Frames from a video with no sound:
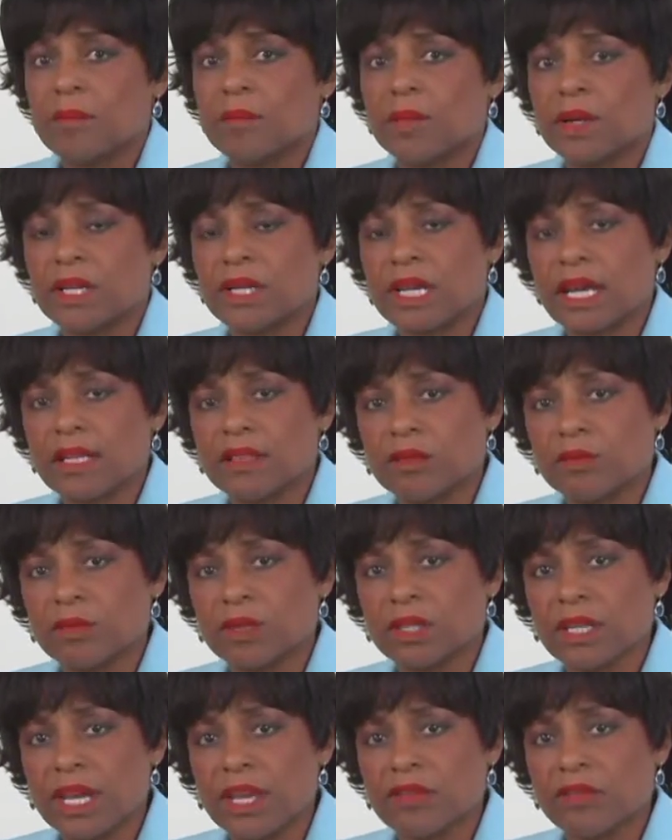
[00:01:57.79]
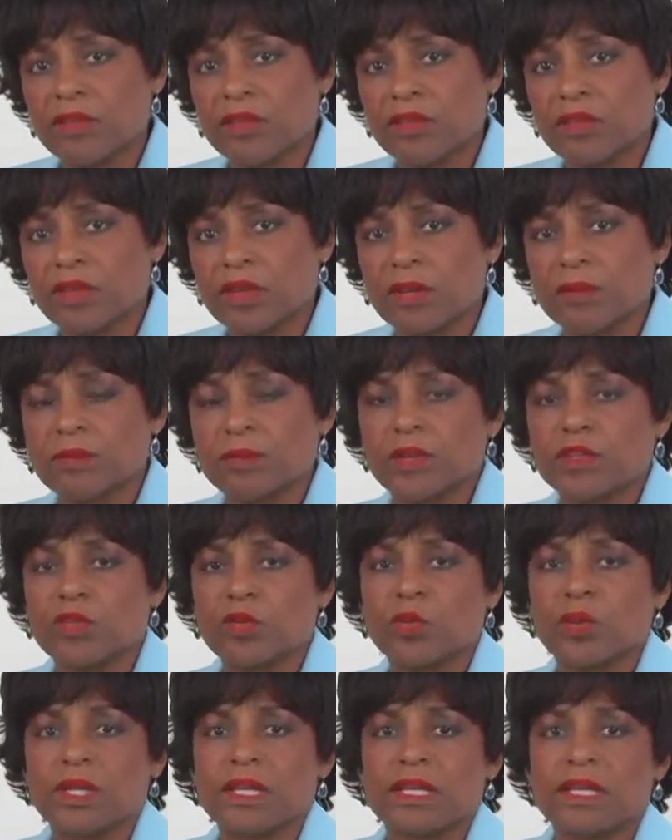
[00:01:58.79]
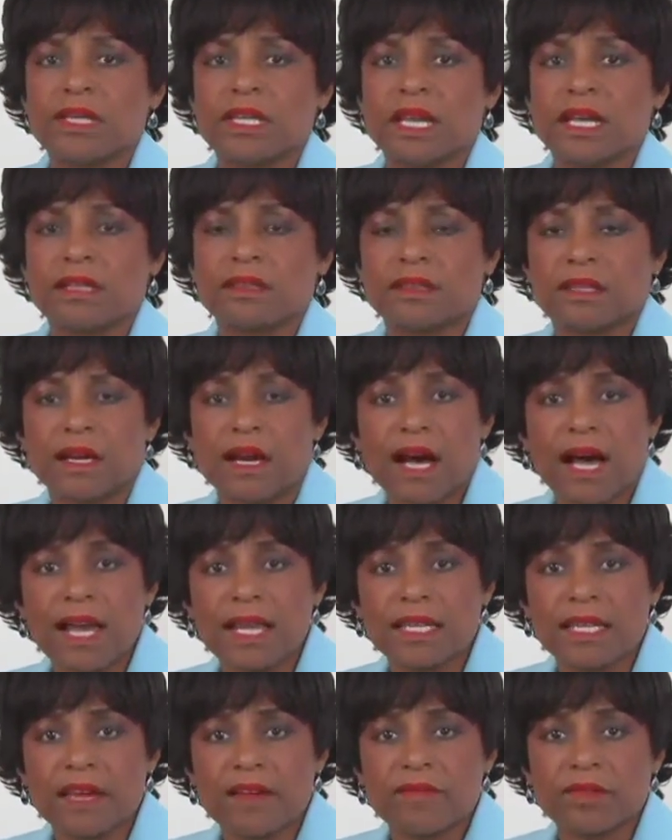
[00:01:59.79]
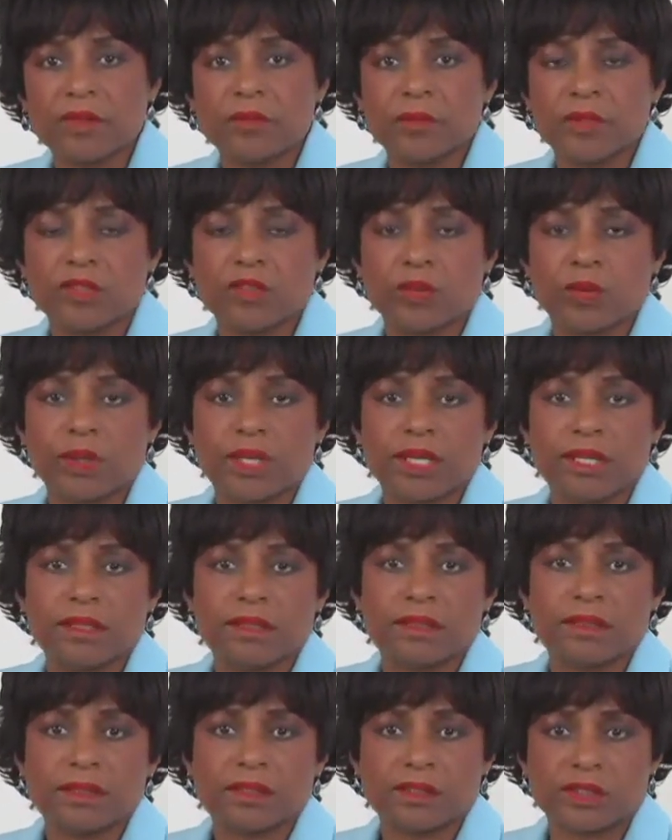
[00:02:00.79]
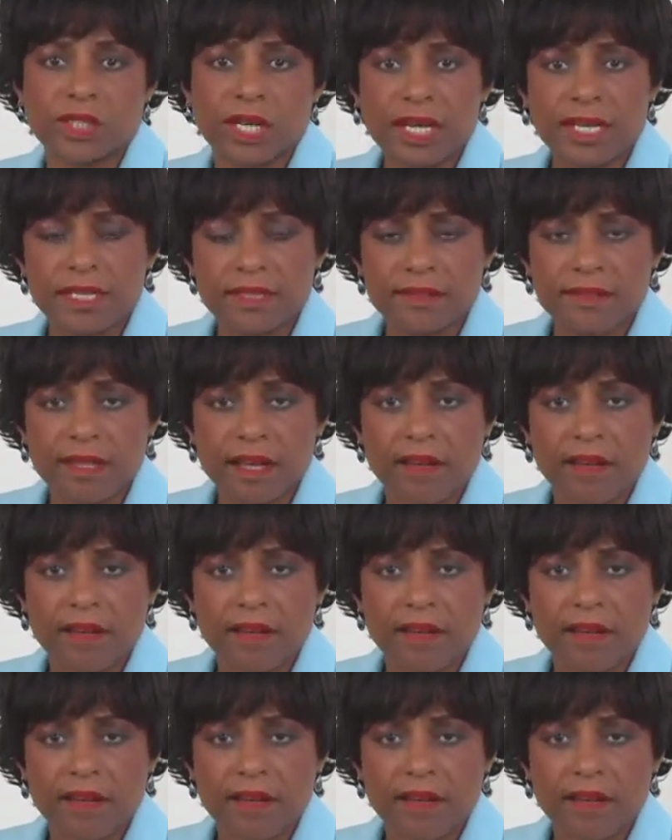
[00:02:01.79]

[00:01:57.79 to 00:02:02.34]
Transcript: But at the relationship between, at the high level, between the Chinese